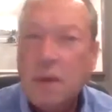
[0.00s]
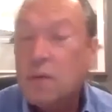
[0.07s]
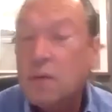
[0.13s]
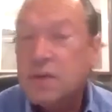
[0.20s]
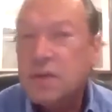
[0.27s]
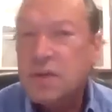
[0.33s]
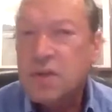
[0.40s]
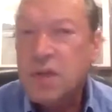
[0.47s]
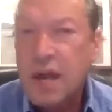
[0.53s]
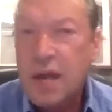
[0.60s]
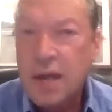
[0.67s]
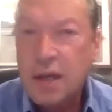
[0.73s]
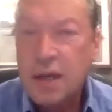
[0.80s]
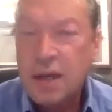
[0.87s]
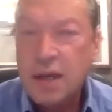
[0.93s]
quits the
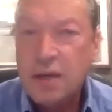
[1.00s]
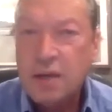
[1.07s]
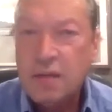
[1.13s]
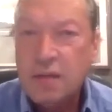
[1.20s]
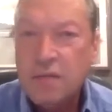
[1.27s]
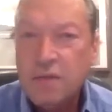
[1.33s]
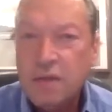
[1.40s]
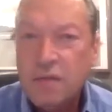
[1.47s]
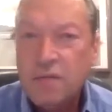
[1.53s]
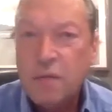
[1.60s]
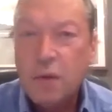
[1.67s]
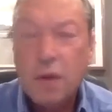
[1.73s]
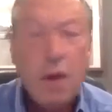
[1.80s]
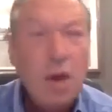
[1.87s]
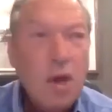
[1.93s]
CIA in
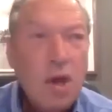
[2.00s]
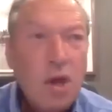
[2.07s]
1954